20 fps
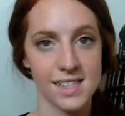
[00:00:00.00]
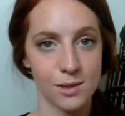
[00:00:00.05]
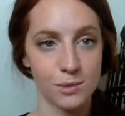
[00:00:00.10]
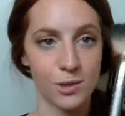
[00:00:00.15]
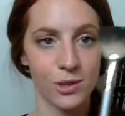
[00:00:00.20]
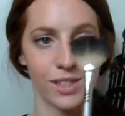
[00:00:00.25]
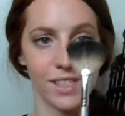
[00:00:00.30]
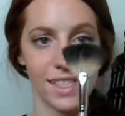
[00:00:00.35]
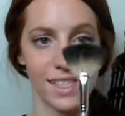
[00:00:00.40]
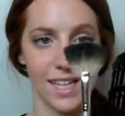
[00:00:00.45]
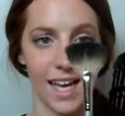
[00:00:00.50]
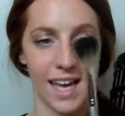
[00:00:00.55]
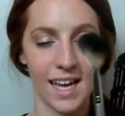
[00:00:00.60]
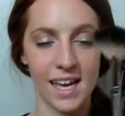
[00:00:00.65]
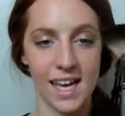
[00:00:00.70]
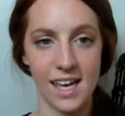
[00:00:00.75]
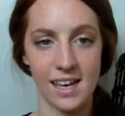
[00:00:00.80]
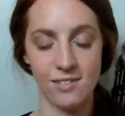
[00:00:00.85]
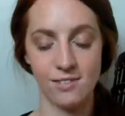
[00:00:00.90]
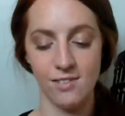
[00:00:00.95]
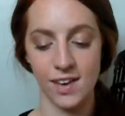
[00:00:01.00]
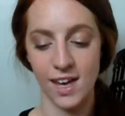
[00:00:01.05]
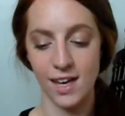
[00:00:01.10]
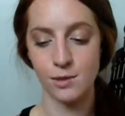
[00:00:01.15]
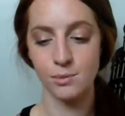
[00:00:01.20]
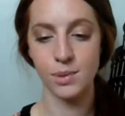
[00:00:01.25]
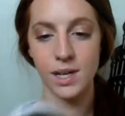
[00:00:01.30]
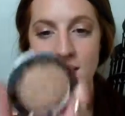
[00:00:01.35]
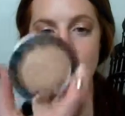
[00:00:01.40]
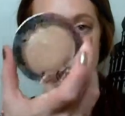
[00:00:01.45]
I'm going to take a
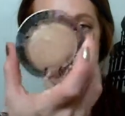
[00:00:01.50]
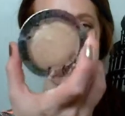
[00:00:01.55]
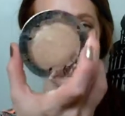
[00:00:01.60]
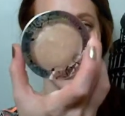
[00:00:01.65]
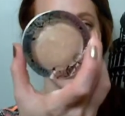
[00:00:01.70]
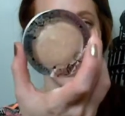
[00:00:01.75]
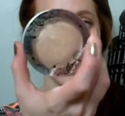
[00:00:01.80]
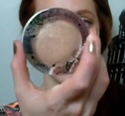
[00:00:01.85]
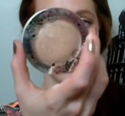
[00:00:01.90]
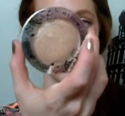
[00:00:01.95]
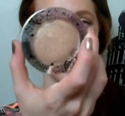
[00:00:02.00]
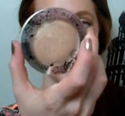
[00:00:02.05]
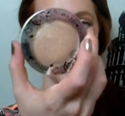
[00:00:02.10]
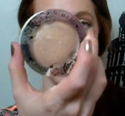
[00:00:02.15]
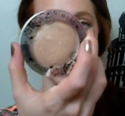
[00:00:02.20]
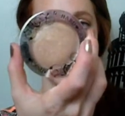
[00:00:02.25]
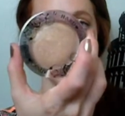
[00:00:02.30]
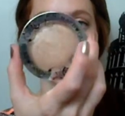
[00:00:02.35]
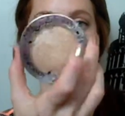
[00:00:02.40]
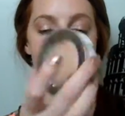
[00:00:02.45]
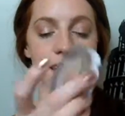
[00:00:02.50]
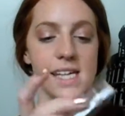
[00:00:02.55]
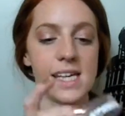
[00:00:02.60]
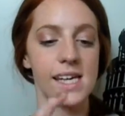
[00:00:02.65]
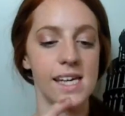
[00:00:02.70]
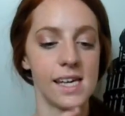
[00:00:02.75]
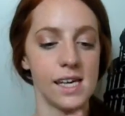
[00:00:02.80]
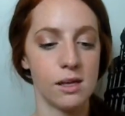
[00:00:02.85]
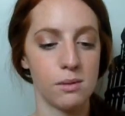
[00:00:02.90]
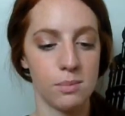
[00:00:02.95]
fan brush and my
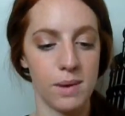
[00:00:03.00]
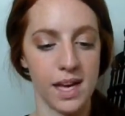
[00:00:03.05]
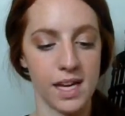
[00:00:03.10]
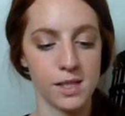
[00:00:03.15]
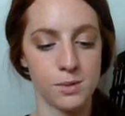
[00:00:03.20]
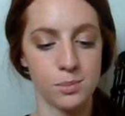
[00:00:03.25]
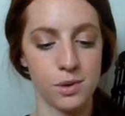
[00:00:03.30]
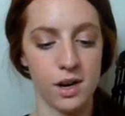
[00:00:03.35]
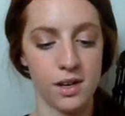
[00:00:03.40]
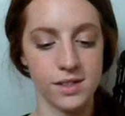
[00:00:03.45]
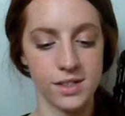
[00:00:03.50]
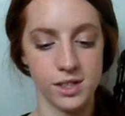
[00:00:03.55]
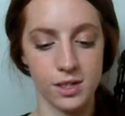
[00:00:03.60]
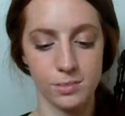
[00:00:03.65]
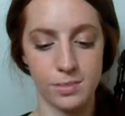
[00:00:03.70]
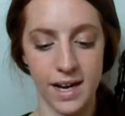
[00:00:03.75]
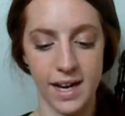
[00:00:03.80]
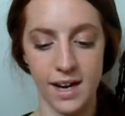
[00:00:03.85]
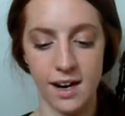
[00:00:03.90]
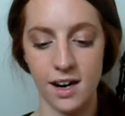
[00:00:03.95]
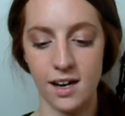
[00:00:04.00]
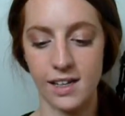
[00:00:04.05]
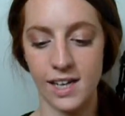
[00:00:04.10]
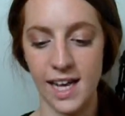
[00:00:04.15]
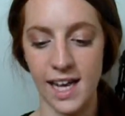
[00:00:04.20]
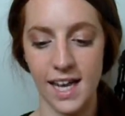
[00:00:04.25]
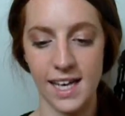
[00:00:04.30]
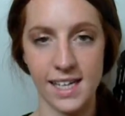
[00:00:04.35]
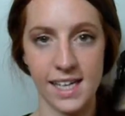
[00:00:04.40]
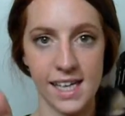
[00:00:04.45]
Tiki Baked Bronzer by Hard
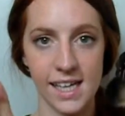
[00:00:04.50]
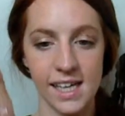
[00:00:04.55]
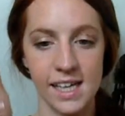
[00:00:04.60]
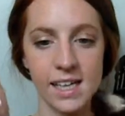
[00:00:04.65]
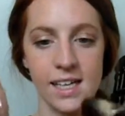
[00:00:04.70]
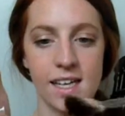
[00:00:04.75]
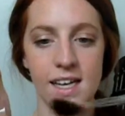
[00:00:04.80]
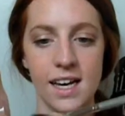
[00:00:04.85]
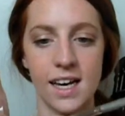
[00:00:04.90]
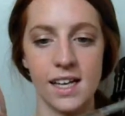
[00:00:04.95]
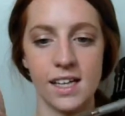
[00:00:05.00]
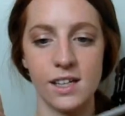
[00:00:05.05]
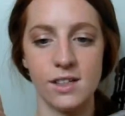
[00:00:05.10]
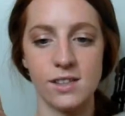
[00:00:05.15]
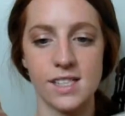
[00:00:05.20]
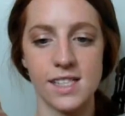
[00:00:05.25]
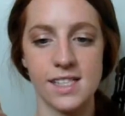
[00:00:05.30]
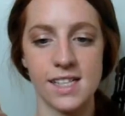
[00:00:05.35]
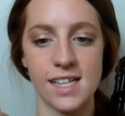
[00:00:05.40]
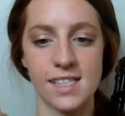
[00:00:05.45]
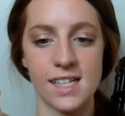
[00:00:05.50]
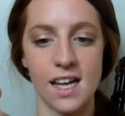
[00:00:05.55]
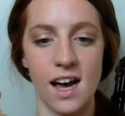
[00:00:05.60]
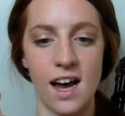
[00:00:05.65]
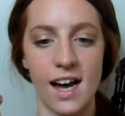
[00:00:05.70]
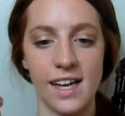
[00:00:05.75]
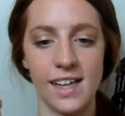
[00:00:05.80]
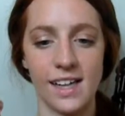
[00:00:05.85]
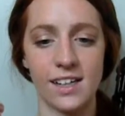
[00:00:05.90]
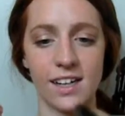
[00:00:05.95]
Candy. Use this as a
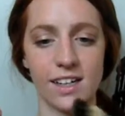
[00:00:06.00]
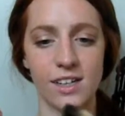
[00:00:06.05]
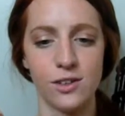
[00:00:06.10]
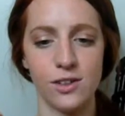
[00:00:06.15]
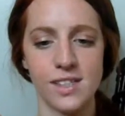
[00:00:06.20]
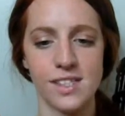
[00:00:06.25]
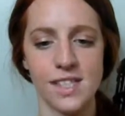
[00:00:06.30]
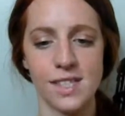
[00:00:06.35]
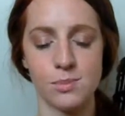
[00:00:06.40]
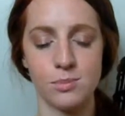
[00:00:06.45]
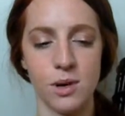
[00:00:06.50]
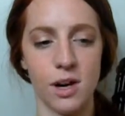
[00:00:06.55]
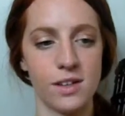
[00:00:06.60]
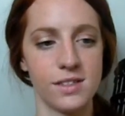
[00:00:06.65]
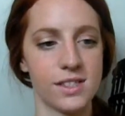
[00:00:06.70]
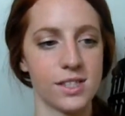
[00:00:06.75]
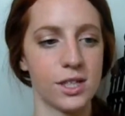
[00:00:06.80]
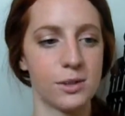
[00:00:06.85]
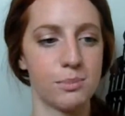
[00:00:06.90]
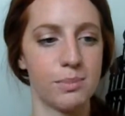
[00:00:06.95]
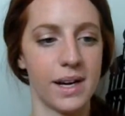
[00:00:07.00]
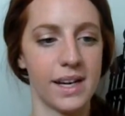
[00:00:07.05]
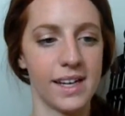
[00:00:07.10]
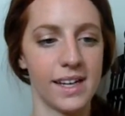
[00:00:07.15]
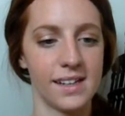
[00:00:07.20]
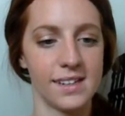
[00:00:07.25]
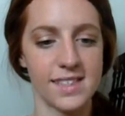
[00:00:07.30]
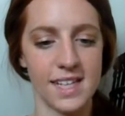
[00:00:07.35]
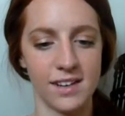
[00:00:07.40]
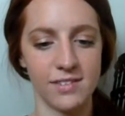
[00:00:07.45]
highlighter. I know it says bronzer, but
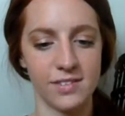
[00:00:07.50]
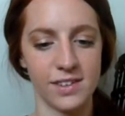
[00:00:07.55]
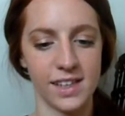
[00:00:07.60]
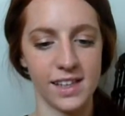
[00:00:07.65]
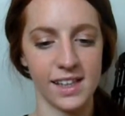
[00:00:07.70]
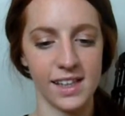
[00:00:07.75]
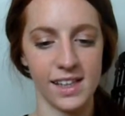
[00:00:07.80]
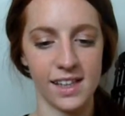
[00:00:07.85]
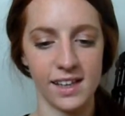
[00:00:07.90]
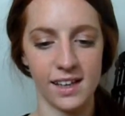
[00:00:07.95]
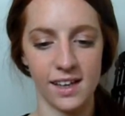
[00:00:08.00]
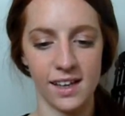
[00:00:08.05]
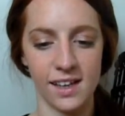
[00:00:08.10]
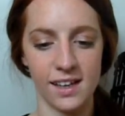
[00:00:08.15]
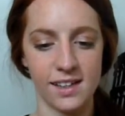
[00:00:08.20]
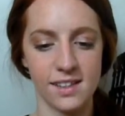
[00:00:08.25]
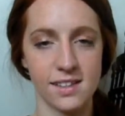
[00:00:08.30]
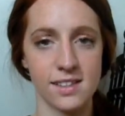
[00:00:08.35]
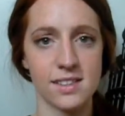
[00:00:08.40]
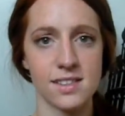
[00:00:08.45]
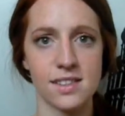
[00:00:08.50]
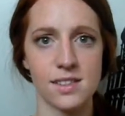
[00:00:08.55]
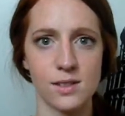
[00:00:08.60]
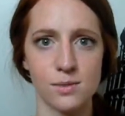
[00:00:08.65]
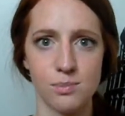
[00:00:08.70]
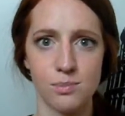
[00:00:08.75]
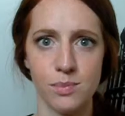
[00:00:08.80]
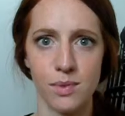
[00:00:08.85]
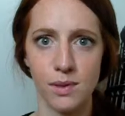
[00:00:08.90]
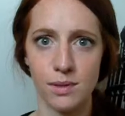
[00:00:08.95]
it definitely is
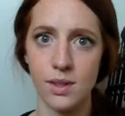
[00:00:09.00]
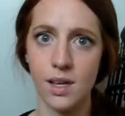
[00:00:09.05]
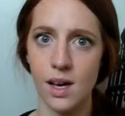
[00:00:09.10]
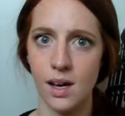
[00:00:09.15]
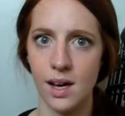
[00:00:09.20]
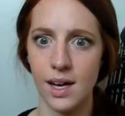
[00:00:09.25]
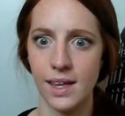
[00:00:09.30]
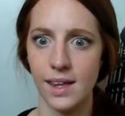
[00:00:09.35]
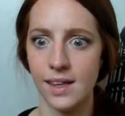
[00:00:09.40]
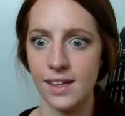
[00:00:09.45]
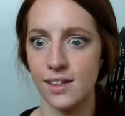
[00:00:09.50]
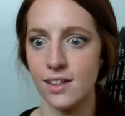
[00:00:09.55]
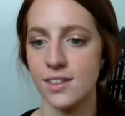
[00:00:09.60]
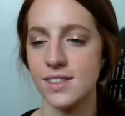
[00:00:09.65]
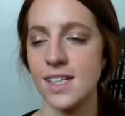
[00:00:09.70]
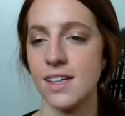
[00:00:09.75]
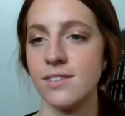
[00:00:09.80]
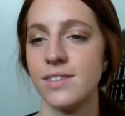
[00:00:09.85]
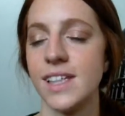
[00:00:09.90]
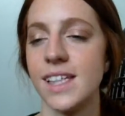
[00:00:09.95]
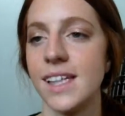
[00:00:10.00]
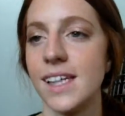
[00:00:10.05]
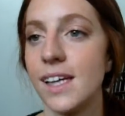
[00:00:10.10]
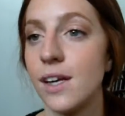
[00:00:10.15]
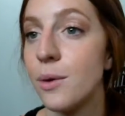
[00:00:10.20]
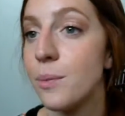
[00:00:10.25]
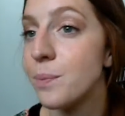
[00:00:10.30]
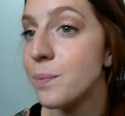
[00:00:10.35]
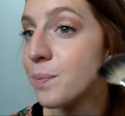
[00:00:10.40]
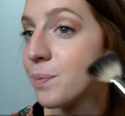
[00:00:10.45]
a highlighter,
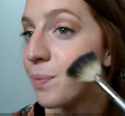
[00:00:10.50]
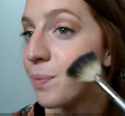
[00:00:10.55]
definitely.